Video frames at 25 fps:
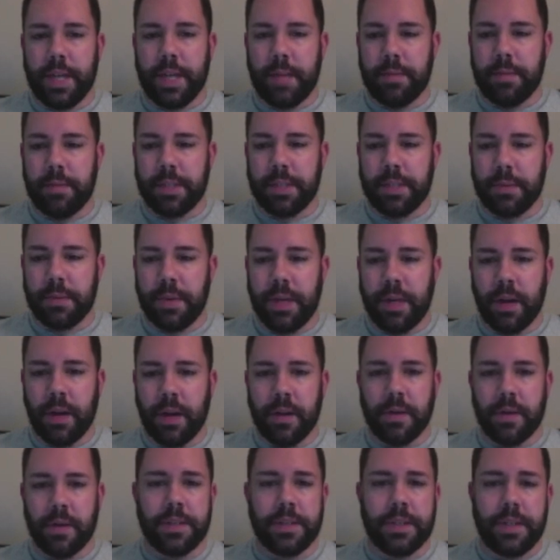was
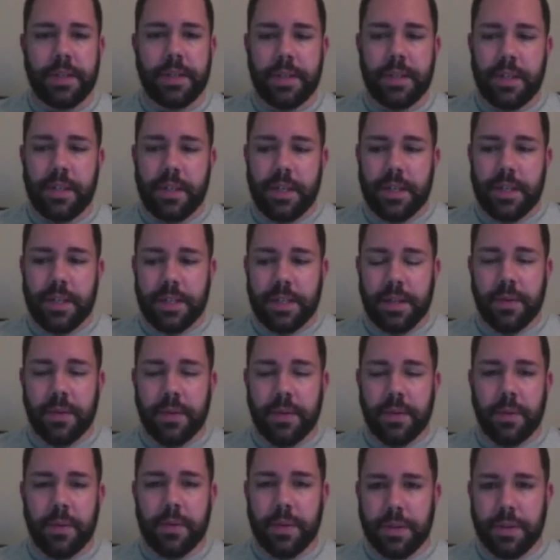$3.
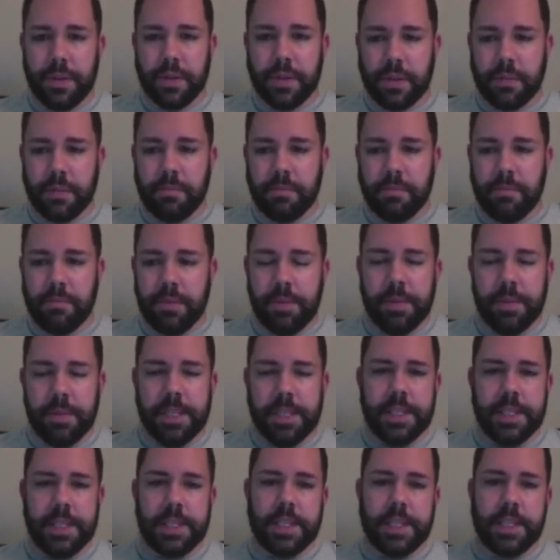So those are the
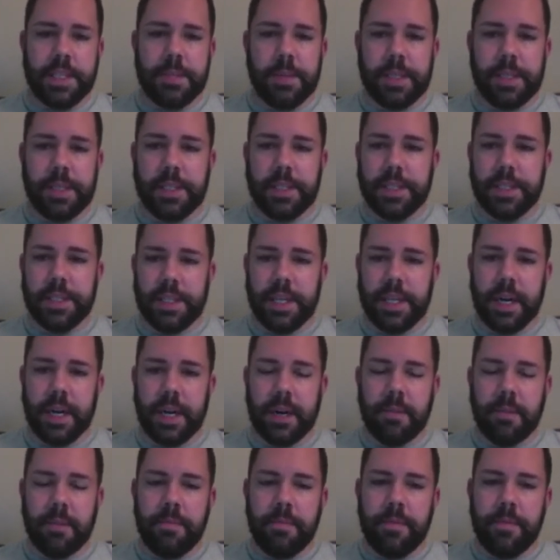business expenses
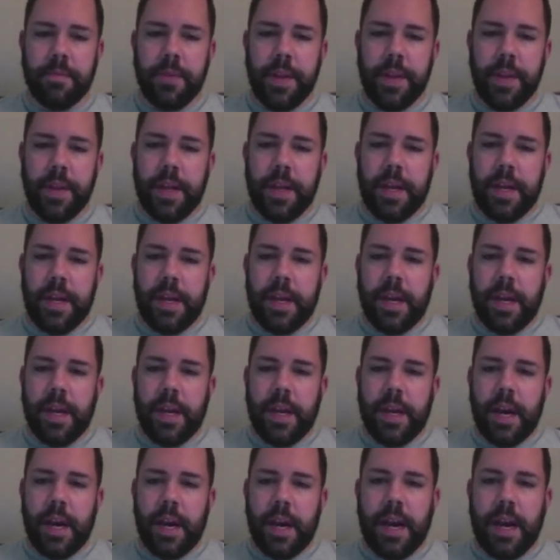there.
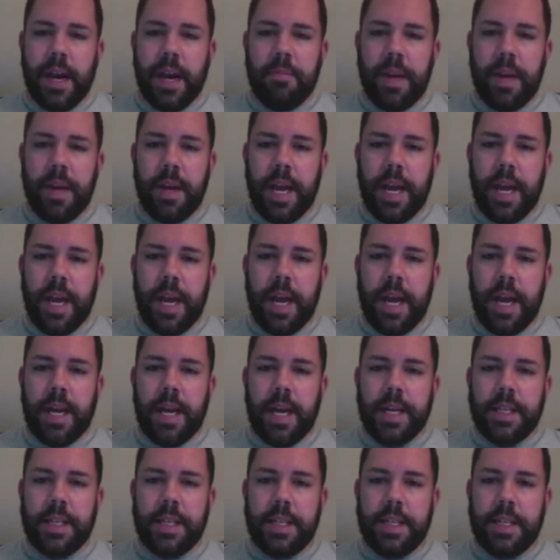And
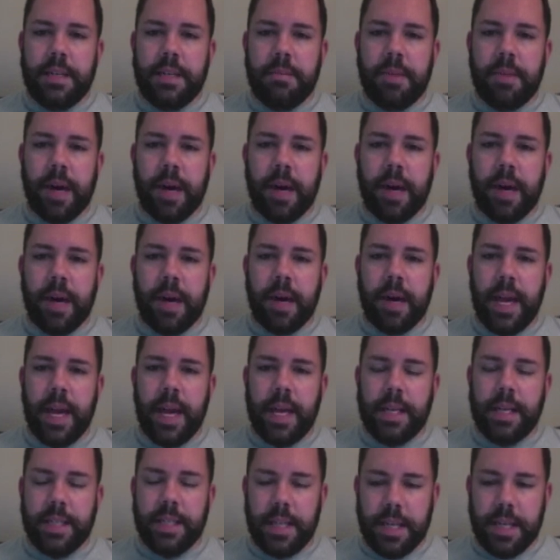I did buy
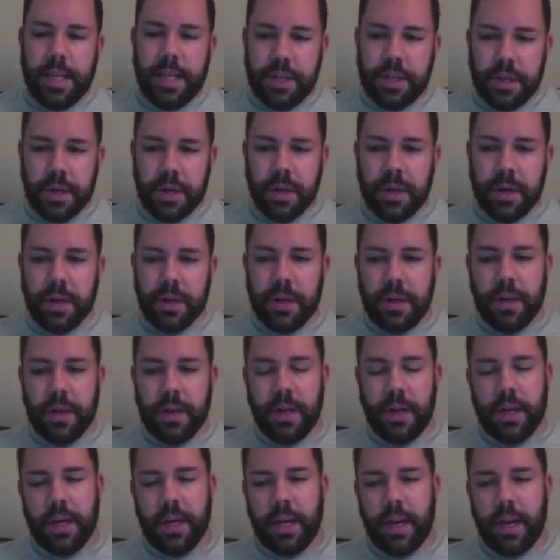a t-shirt.
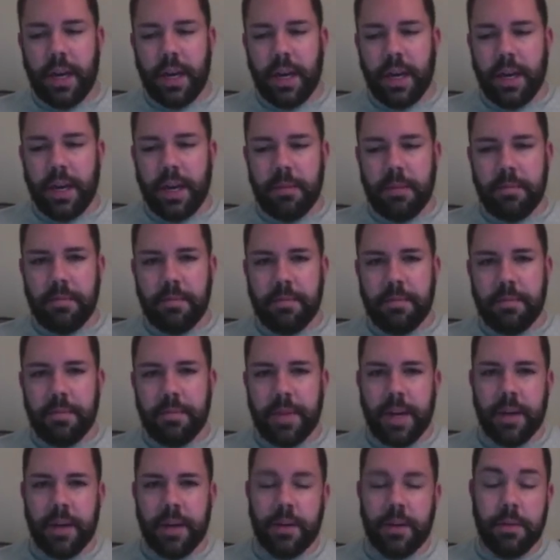
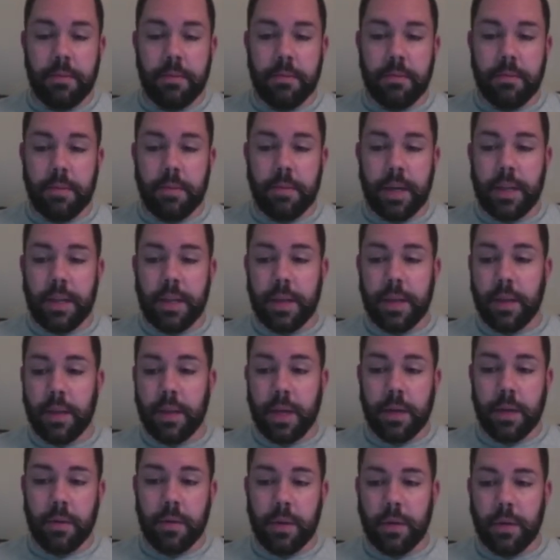Now you might think
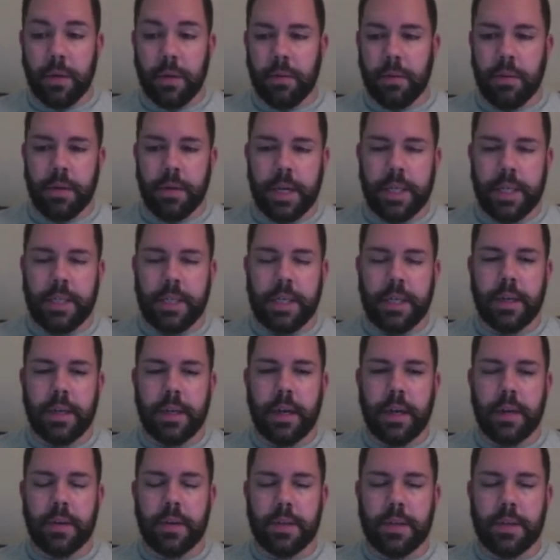like, well,
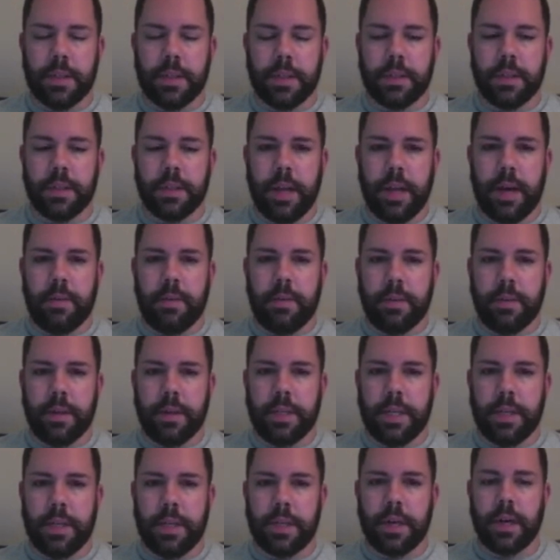$19 is a lot for a
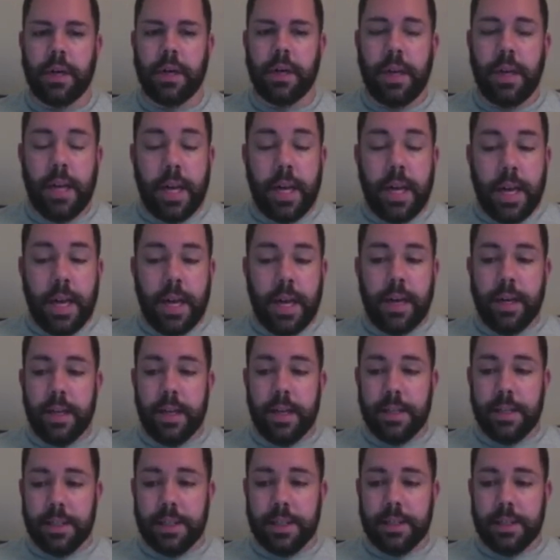t-shirt. And it
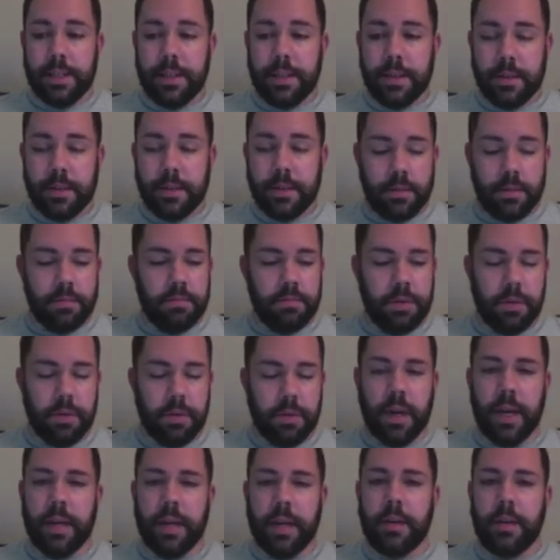is, you're
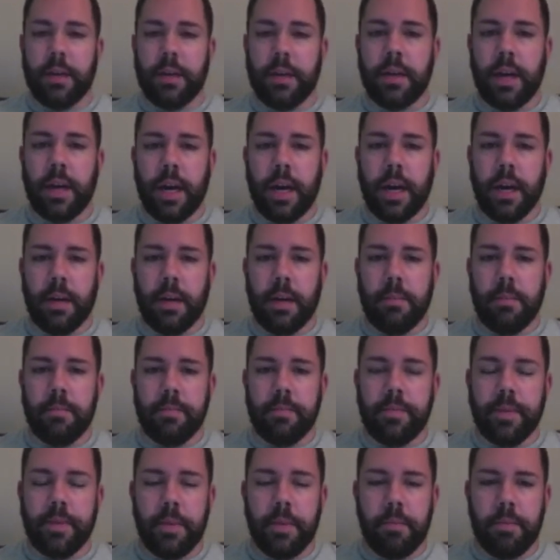right.
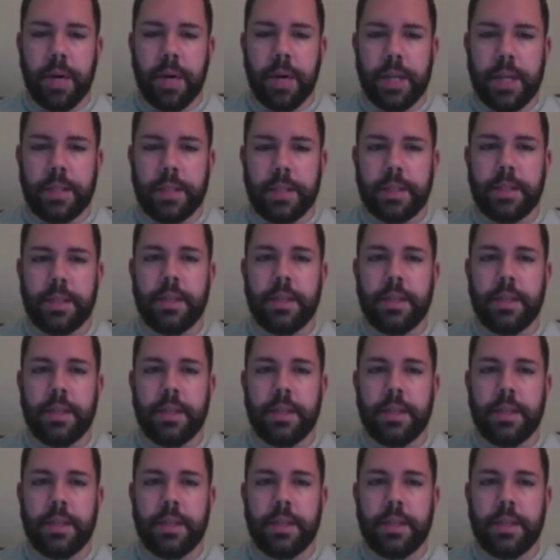But